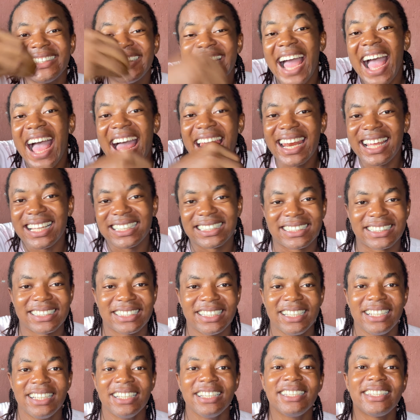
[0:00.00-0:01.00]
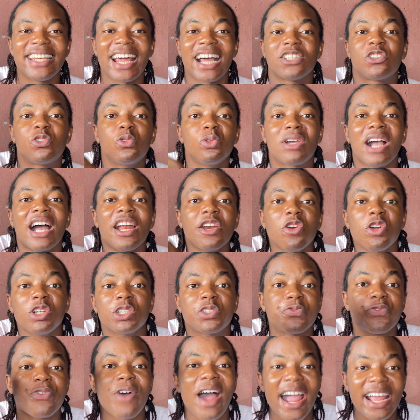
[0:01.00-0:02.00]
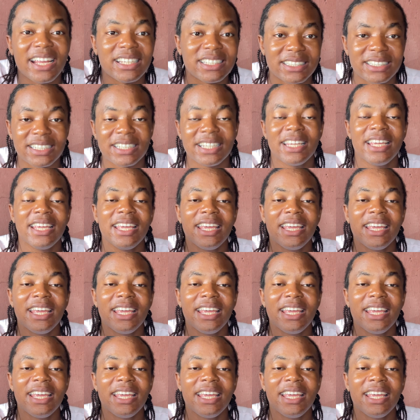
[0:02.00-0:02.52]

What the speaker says: dialects that you cannot find